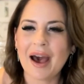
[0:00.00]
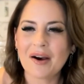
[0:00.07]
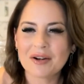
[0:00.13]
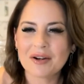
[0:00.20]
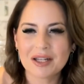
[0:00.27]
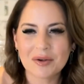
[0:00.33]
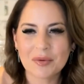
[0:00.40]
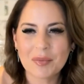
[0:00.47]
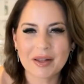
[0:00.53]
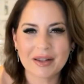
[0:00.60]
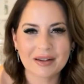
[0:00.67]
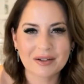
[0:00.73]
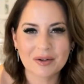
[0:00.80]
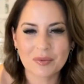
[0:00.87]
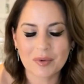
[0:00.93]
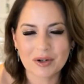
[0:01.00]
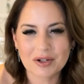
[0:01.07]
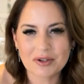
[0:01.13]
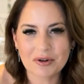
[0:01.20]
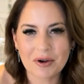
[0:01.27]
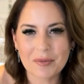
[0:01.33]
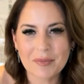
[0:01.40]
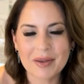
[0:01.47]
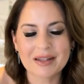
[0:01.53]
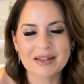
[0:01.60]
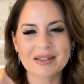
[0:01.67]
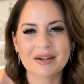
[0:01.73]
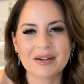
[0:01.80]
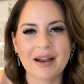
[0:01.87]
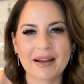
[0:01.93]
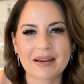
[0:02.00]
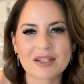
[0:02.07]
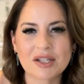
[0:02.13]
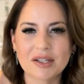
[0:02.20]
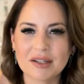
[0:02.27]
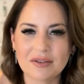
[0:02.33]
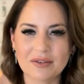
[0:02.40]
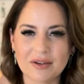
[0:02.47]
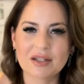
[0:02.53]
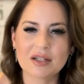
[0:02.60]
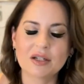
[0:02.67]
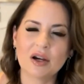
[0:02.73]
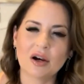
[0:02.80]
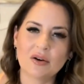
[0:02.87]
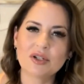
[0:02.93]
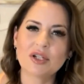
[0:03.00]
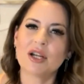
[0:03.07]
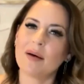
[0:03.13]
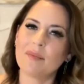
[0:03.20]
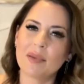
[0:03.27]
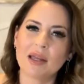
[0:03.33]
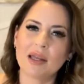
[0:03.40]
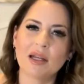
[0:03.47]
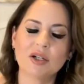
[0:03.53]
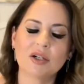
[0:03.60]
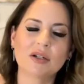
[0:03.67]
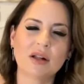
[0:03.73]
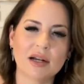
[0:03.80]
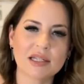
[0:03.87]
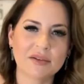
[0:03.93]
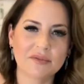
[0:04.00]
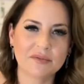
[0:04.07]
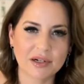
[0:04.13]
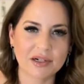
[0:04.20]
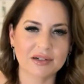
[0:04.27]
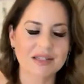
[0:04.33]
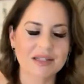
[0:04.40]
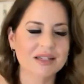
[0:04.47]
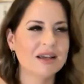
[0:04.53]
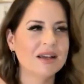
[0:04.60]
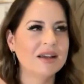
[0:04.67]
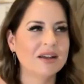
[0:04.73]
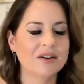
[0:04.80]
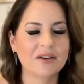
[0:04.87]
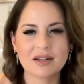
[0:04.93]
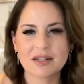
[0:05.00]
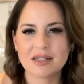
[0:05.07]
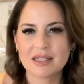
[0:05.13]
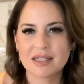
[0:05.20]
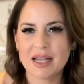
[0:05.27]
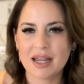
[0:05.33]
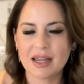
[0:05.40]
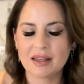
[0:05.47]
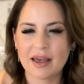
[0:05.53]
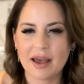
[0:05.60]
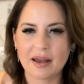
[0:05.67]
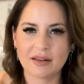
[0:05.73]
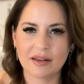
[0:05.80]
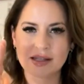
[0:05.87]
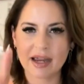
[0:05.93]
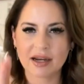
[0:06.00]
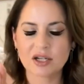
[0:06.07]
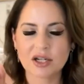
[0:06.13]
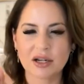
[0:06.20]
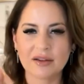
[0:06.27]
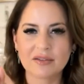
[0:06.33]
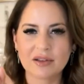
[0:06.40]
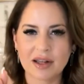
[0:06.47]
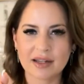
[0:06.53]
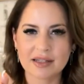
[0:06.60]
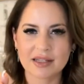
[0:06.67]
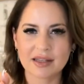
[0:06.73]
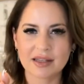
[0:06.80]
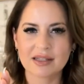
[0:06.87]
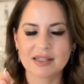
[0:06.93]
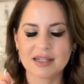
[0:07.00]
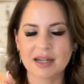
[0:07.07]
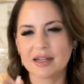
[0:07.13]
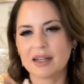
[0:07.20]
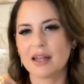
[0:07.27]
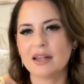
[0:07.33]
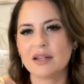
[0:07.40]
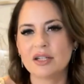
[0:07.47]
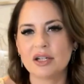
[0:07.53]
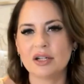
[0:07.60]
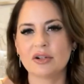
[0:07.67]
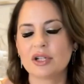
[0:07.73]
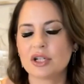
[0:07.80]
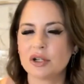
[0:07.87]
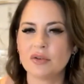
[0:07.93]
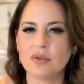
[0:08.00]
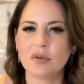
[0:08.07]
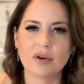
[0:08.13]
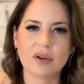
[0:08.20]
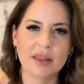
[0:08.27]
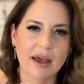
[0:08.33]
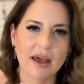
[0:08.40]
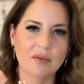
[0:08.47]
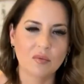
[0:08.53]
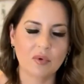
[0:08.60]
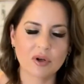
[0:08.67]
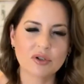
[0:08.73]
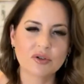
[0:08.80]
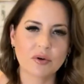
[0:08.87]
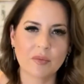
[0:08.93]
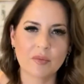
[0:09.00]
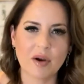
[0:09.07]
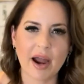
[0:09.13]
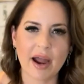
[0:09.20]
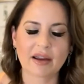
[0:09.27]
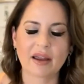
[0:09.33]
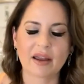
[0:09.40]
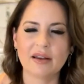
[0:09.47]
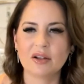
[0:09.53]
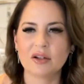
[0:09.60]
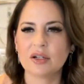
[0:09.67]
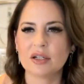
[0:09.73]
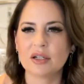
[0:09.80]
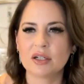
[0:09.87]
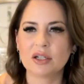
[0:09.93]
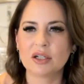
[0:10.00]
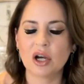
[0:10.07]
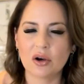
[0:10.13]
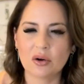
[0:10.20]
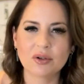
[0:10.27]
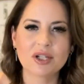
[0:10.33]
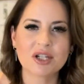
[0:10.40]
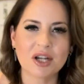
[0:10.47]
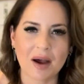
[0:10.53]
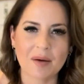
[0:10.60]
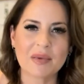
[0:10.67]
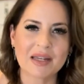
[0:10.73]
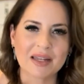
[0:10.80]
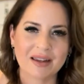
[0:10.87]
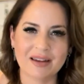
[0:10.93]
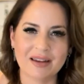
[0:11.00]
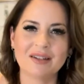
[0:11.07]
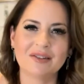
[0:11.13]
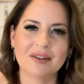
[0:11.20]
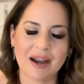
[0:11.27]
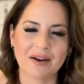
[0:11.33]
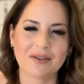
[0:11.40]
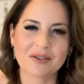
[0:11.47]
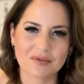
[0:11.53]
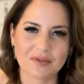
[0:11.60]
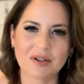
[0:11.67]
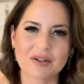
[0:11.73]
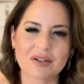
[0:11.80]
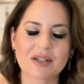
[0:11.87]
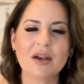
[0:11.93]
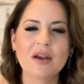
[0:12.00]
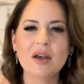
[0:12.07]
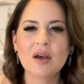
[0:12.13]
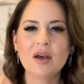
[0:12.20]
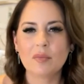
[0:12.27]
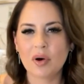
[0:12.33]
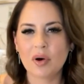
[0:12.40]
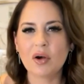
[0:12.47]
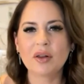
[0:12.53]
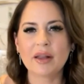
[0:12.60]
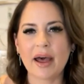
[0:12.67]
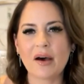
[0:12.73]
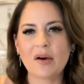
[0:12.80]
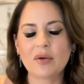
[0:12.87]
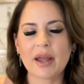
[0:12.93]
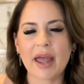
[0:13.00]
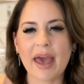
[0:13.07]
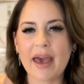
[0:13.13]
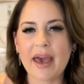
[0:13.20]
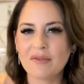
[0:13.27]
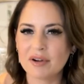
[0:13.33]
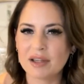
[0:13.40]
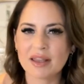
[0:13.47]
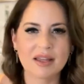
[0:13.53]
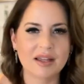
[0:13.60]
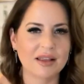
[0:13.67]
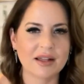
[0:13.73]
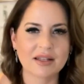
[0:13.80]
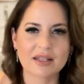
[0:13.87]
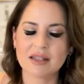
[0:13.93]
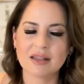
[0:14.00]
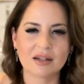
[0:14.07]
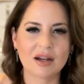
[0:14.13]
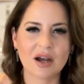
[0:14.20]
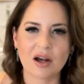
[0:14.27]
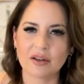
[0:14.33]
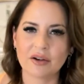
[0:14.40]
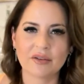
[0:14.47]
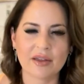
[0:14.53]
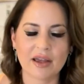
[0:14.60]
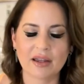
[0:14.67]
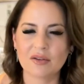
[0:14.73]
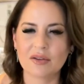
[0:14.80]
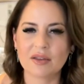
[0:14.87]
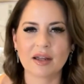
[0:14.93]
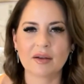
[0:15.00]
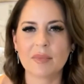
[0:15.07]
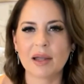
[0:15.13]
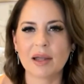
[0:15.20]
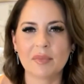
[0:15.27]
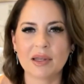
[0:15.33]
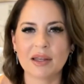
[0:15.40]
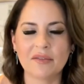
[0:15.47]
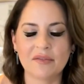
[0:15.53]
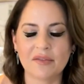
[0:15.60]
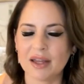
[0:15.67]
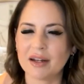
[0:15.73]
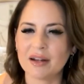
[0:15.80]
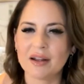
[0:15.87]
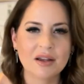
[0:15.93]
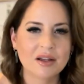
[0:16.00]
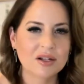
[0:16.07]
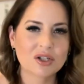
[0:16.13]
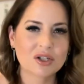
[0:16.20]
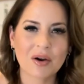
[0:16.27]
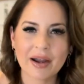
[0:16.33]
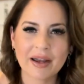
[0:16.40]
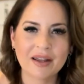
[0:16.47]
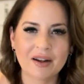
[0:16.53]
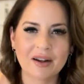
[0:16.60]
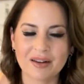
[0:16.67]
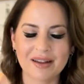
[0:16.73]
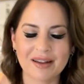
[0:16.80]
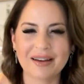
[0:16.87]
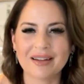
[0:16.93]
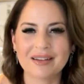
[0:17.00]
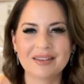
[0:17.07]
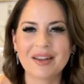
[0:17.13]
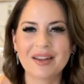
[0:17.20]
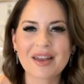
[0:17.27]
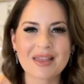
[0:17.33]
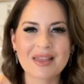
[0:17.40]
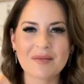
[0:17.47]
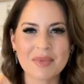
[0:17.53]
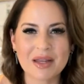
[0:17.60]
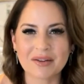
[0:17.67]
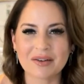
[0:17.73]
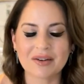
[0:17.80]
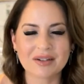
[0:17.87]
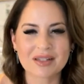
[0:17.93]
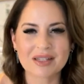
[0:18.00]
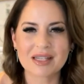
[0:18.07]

How do you plan your wardrobe is you're actually going to go shopping in your closet first. You're going to take that section of closet that's dedicated to your shoot or that wardrobe rack and you're going to go shopping in your house first. Pull out everything that's in the color that you think might be a fit. Try it all on. Look in the mirror.